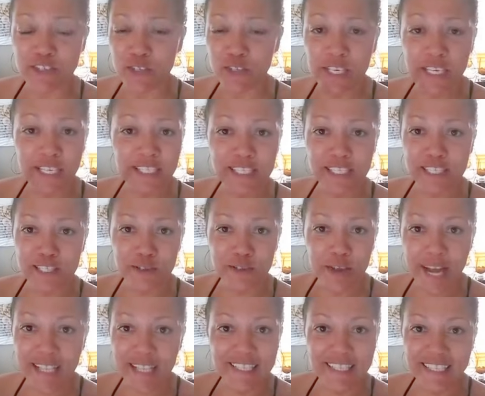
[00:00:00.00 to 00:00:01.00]
you get
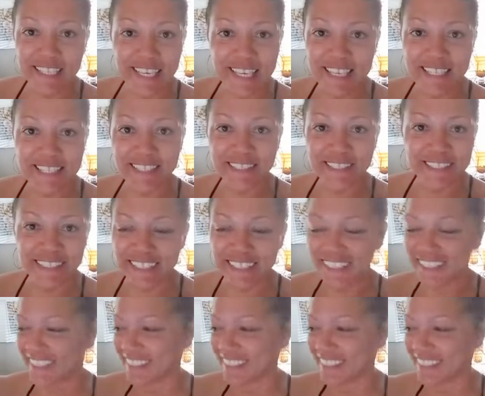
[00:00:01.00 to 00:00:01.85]
distracted easily.